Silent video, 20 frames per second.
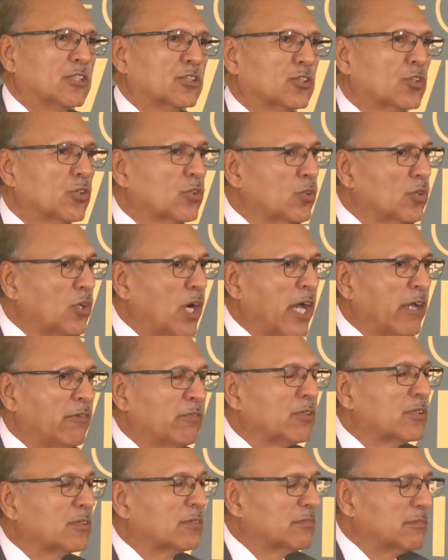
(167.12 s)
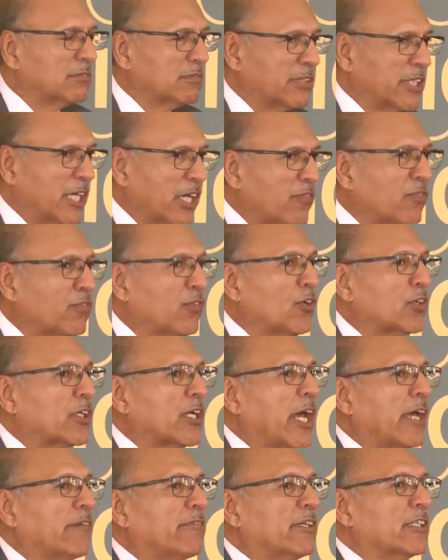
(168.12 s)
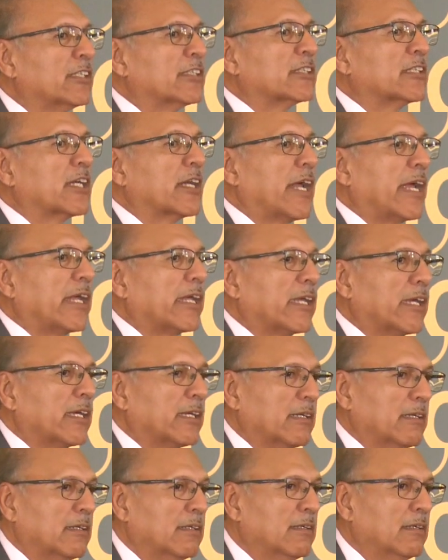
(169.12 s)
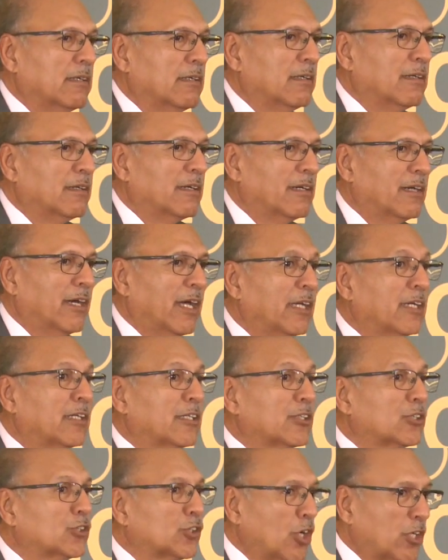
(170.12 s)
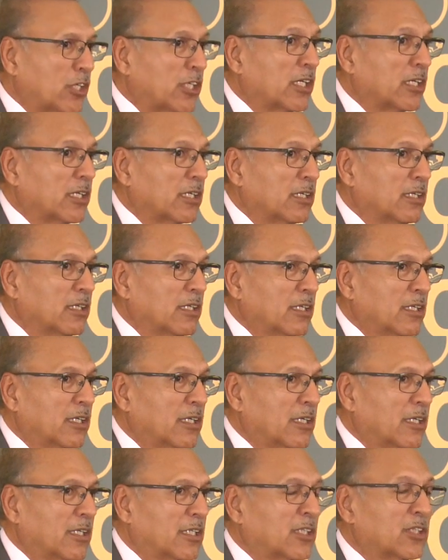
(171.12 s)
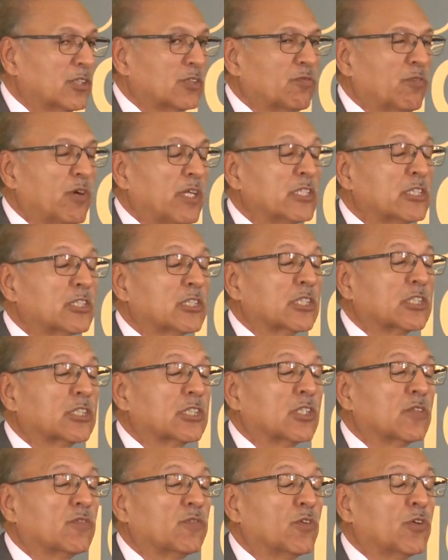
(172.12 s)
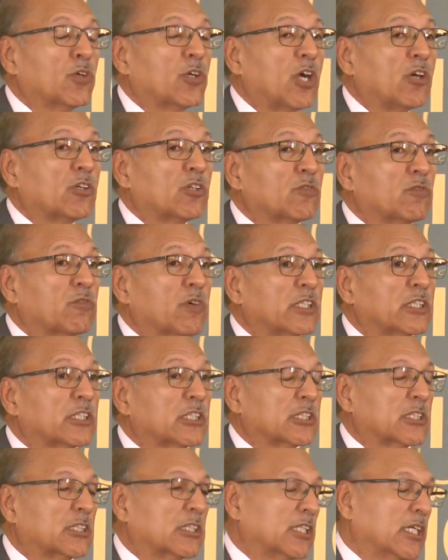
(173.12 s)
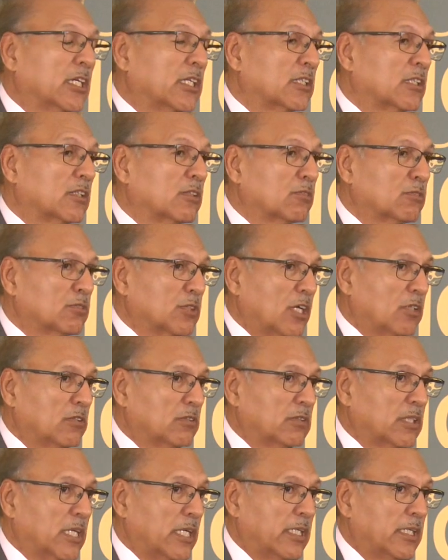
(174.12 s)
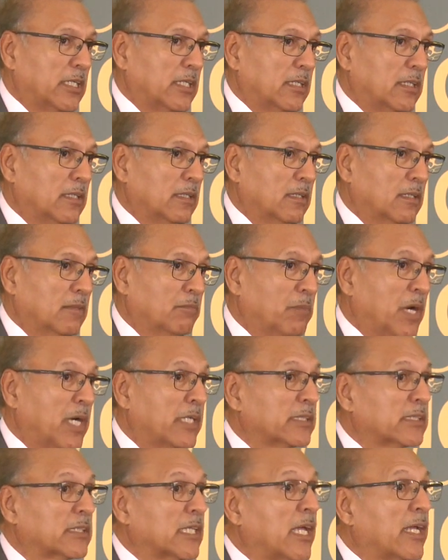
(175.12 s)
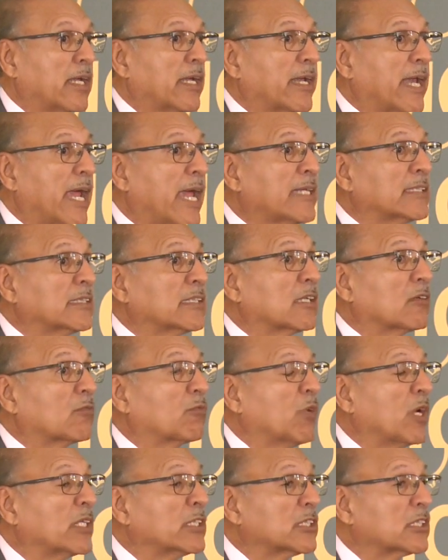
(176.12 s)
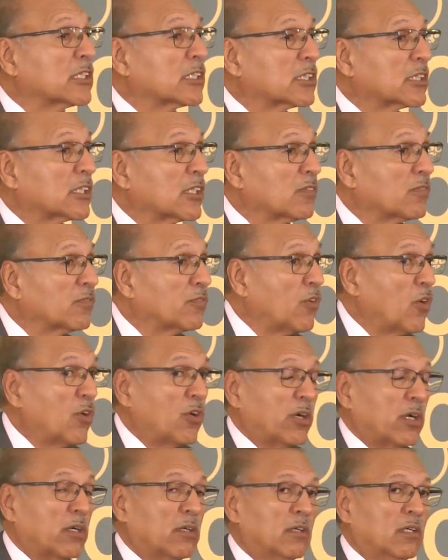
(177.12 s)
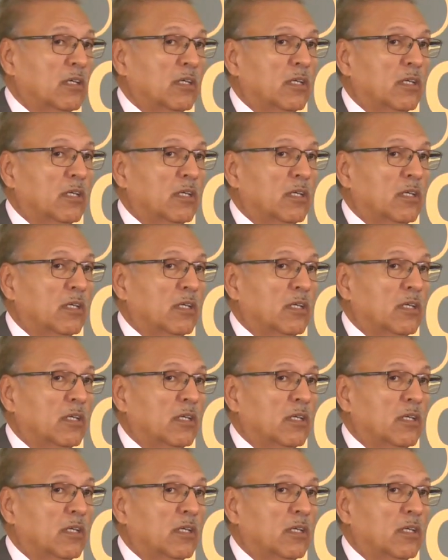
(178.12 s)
So I would therefore divulge the ranking. And it is shocking. It is 164 out of 168 in 2019. Pakistan ranks at 164.